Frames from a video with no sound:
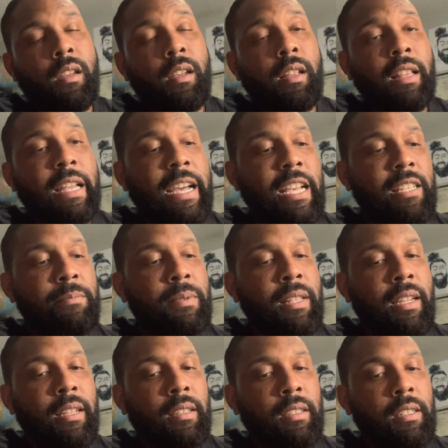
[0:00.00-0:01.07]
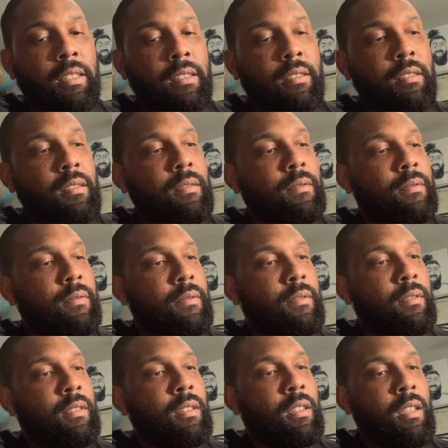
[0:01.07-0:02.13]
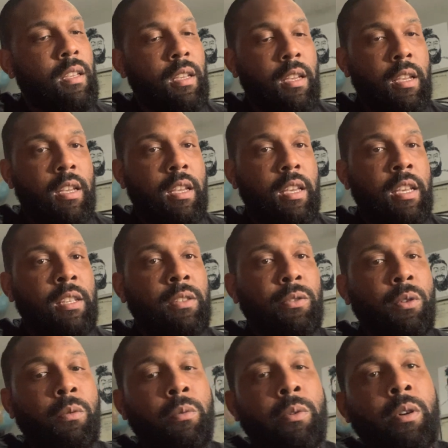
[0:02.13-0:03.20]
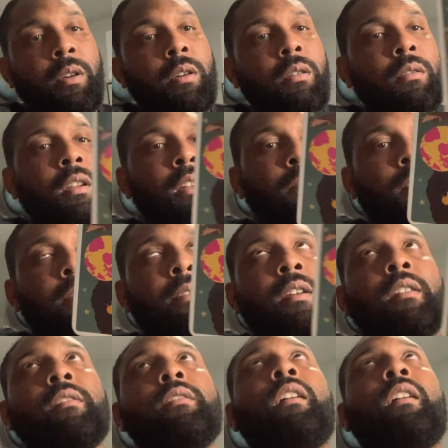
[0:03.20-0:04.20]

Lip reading: Last but not least is the World in reverse.